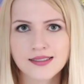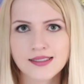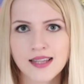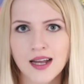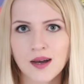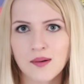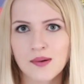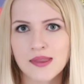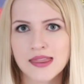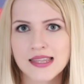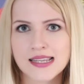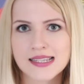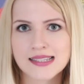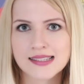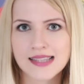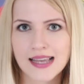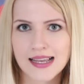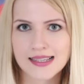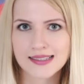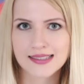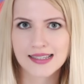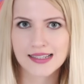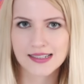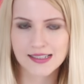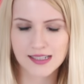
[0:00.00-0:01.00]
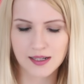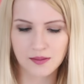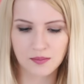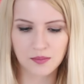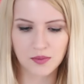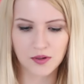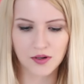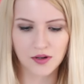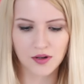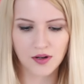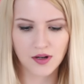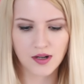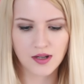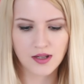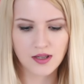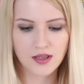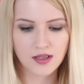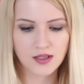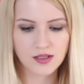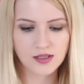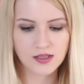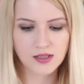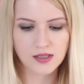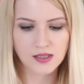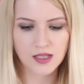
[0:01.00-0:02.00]
I'll start with the sets that I bought.
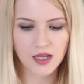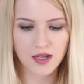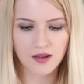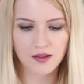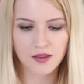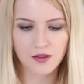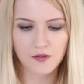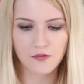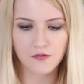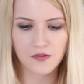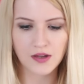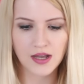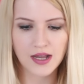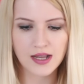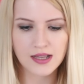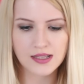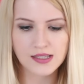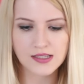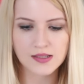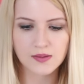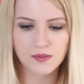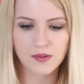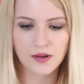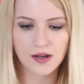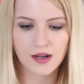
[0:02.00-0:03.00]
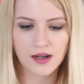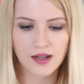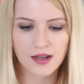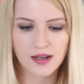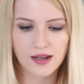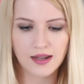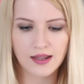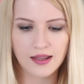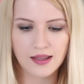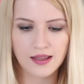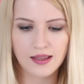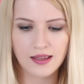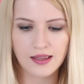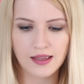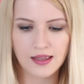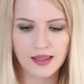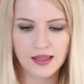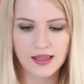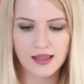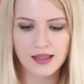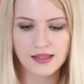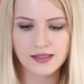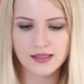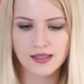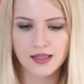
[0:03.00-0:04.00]
So the first one
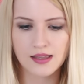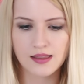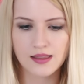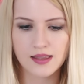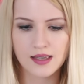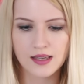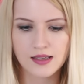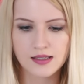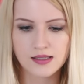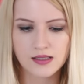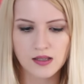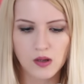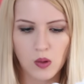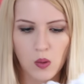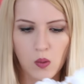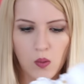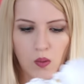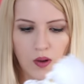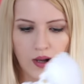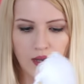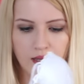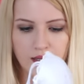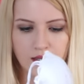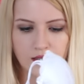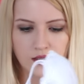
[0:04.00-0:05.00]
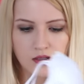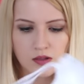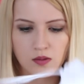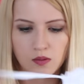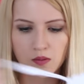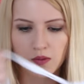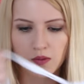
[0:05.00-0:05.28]
is this white